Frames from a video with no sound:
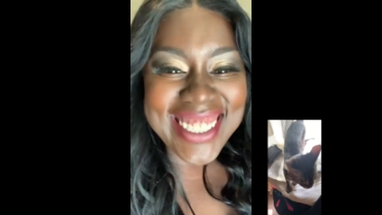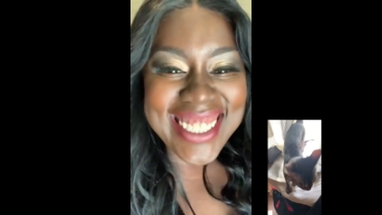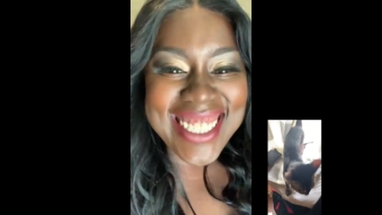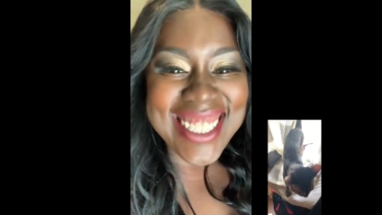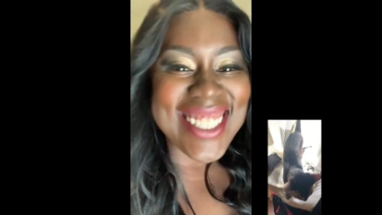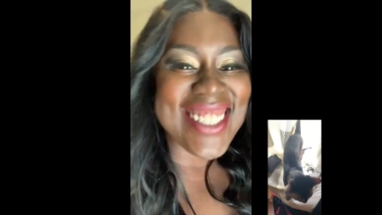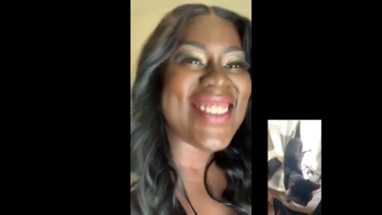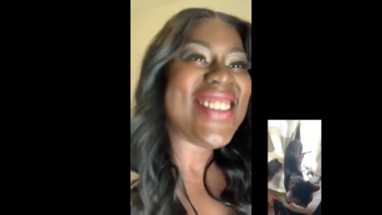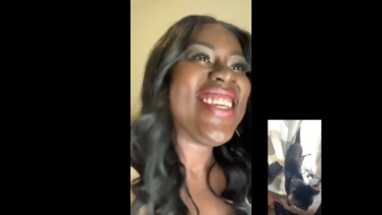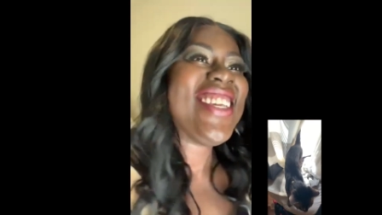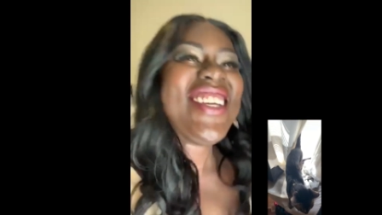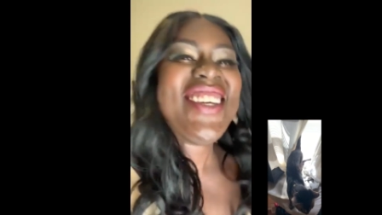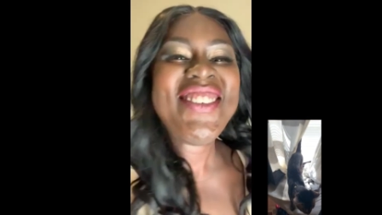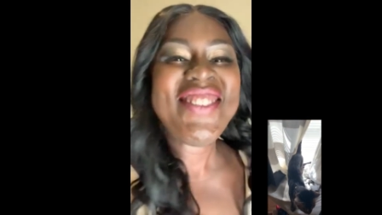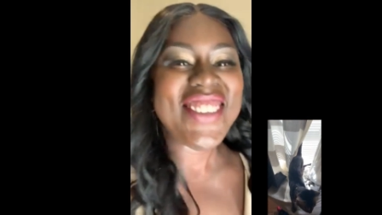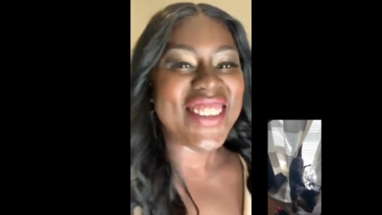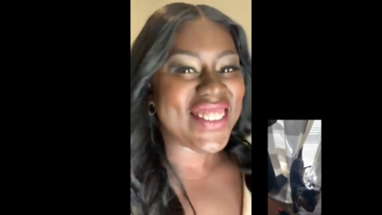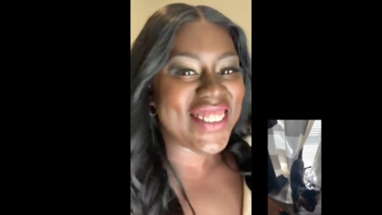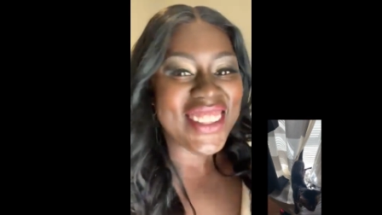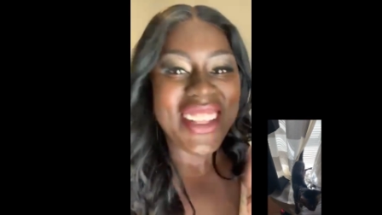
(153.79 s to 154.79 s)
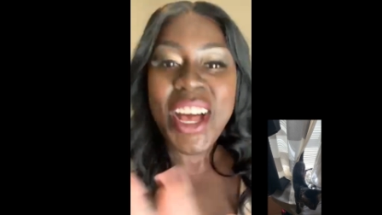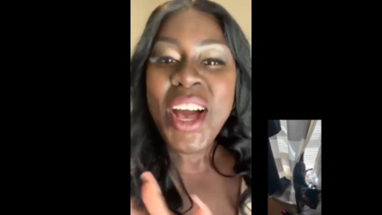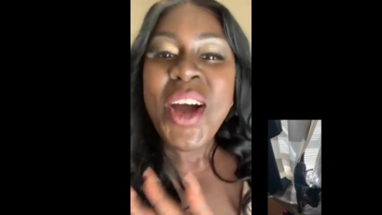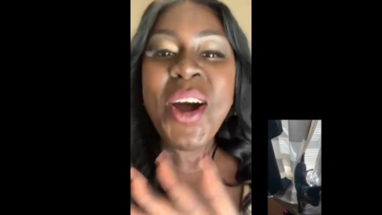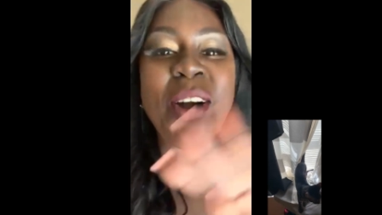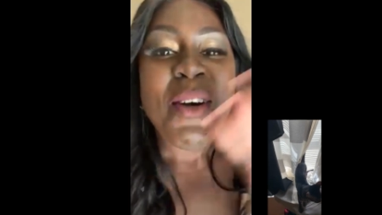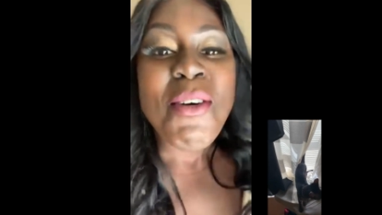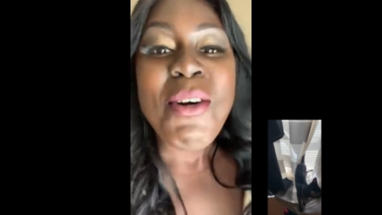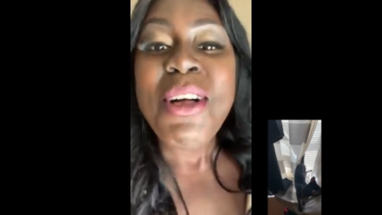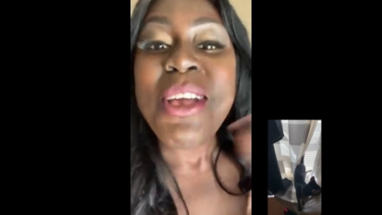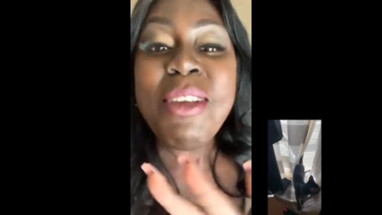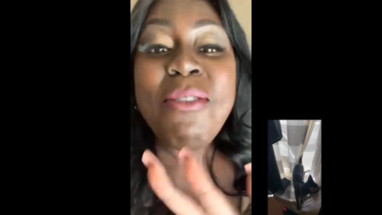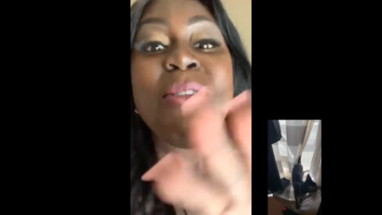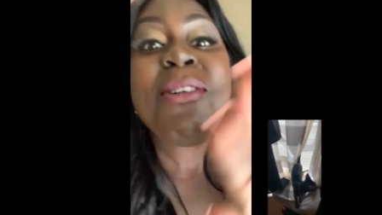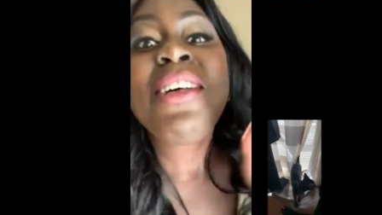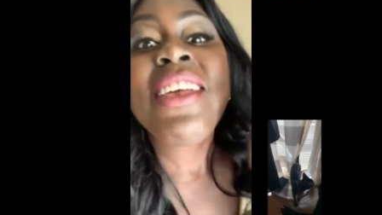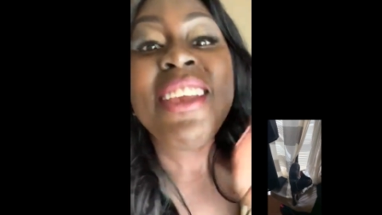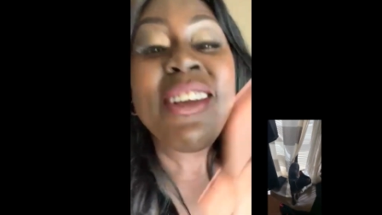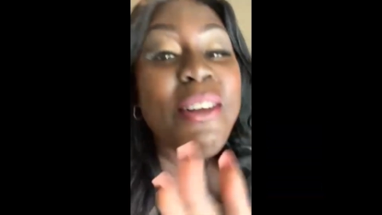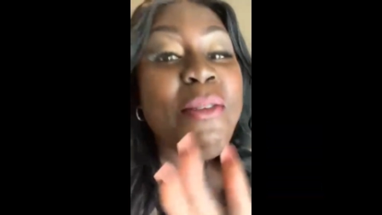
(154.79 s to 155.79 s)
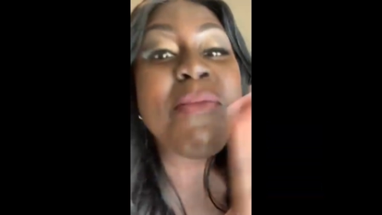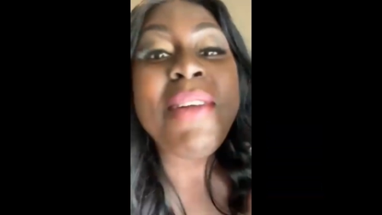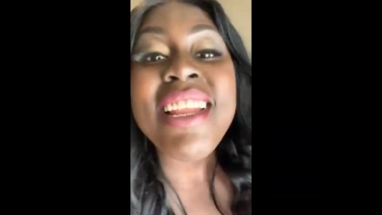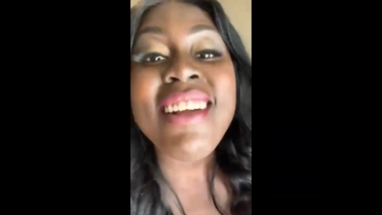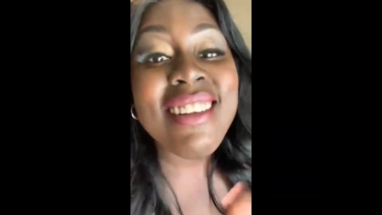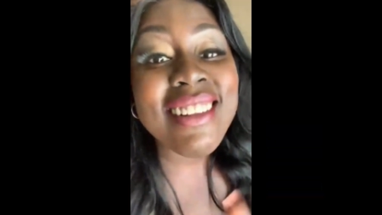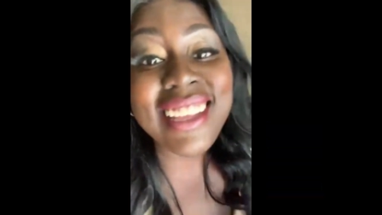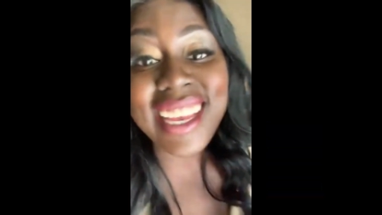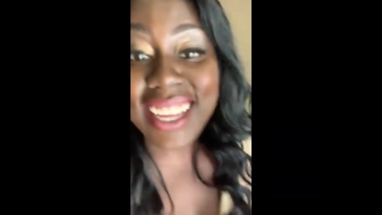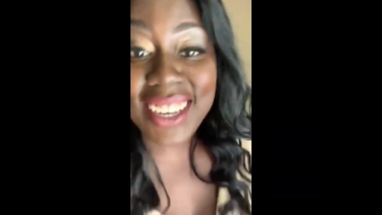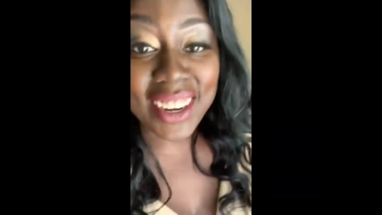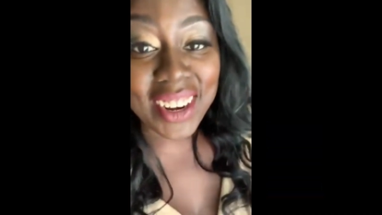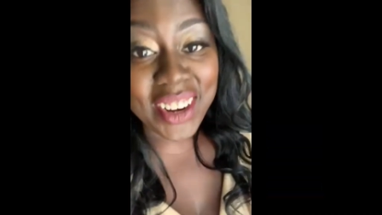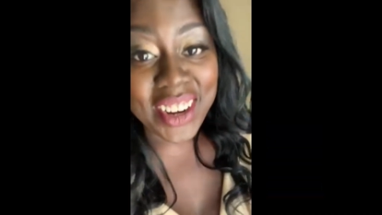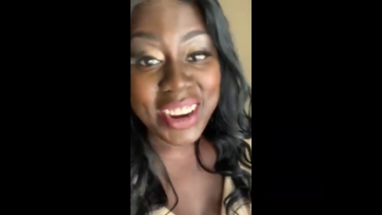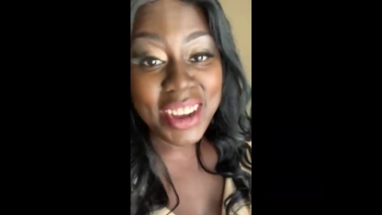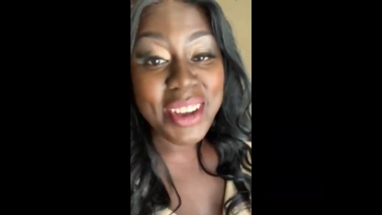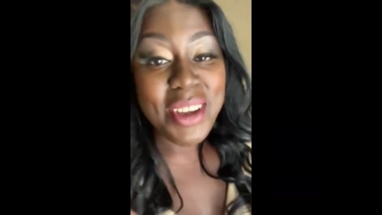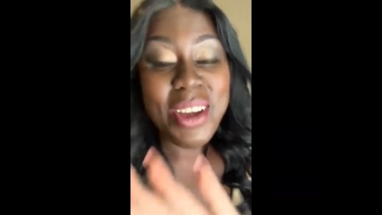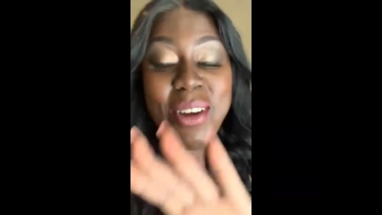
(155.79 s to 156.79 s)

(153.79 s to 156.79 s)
She's so cute, but you'll meet her later.